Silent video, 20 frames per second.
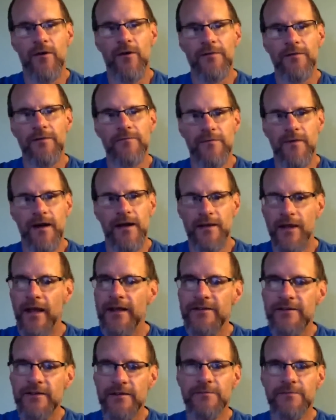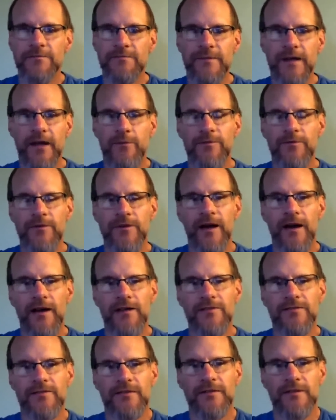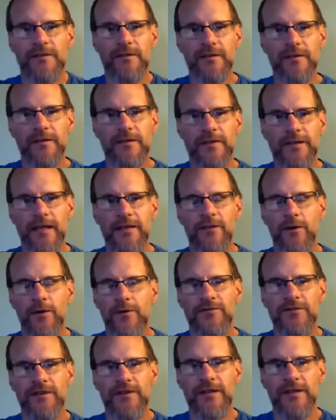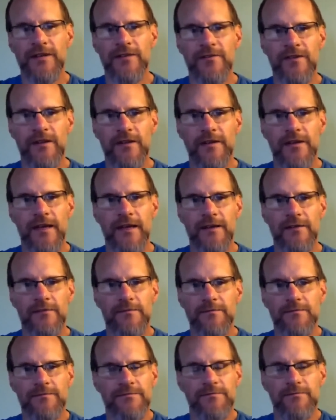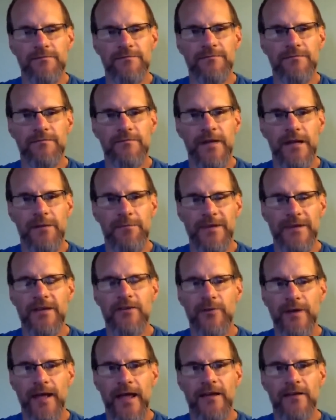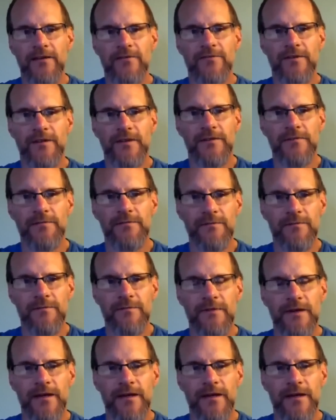So I, I like to help you guys get those scenes and and and be creative and,